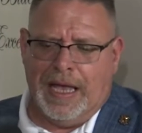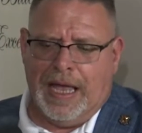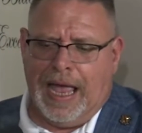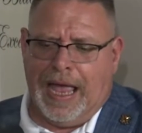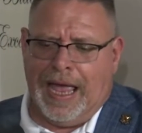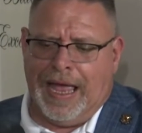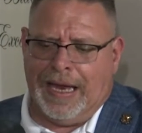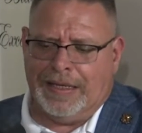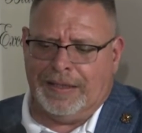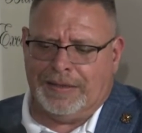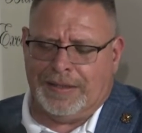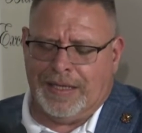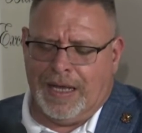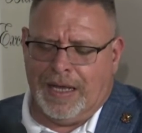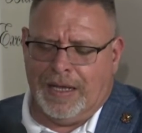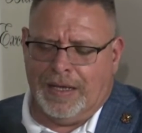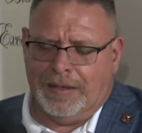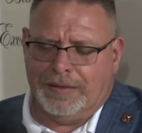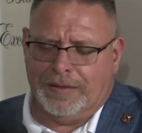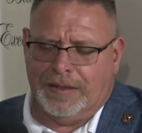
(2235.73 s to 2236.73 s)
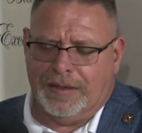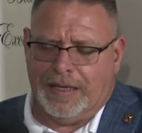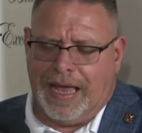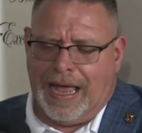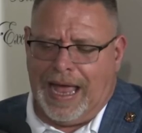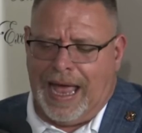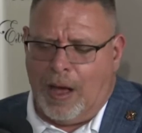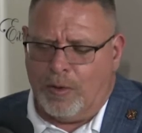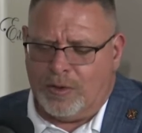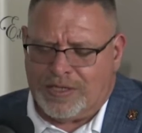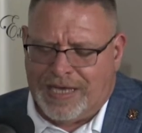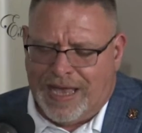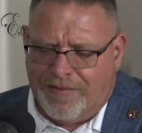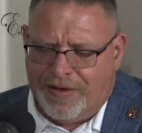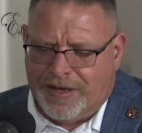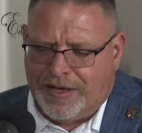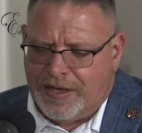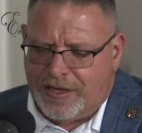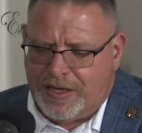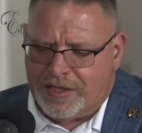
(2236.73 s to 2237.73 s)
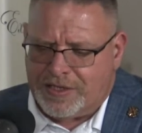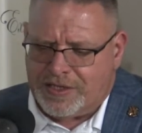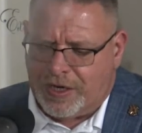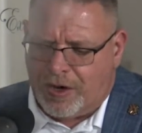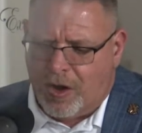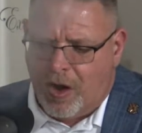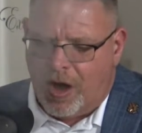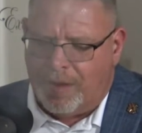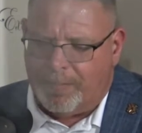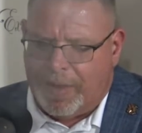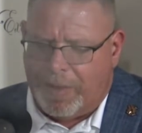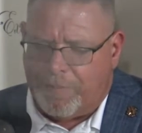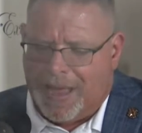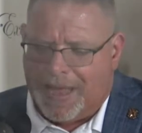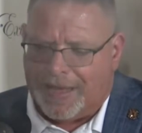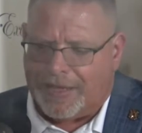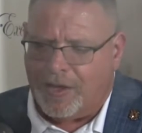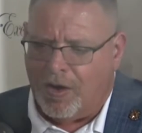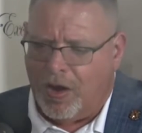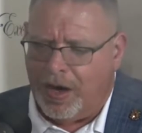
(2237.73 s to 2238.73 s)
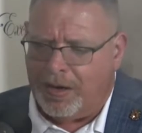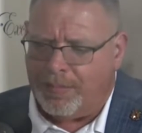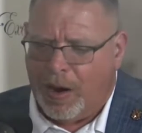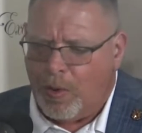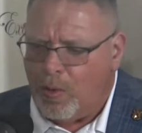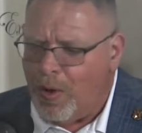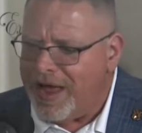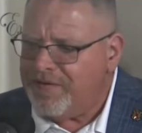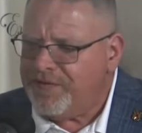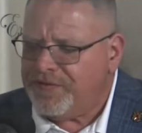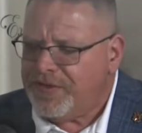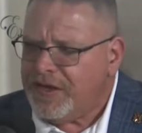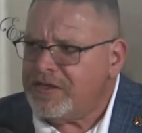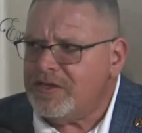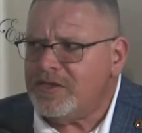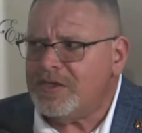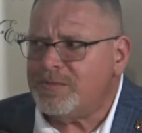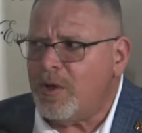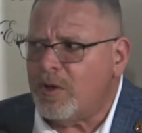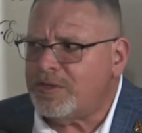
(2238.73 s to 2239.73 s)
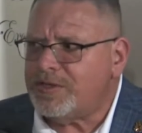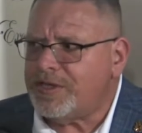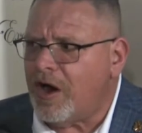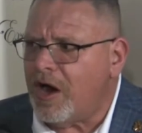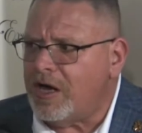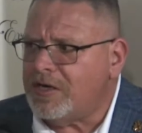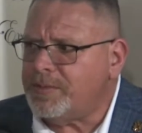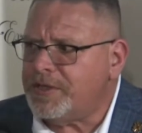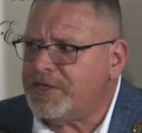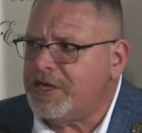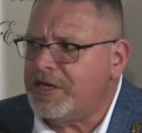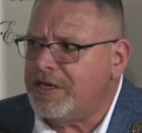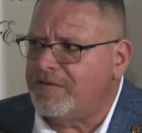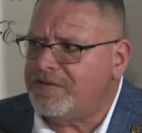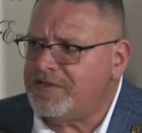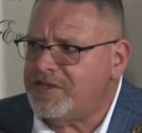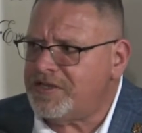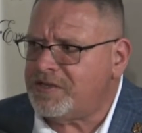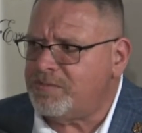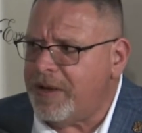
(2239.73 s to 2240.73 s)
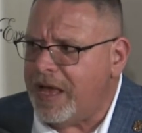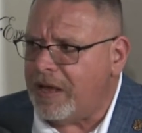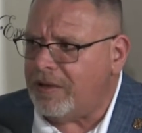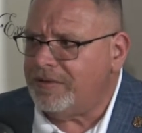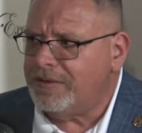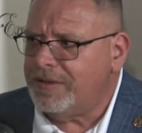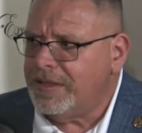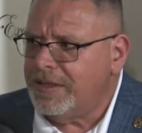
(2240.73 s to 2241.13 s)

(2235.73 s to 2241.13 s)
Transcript: and uh, I was having a, a, cigar in my backyard my wife doesn't smoke cigars but she loves the smell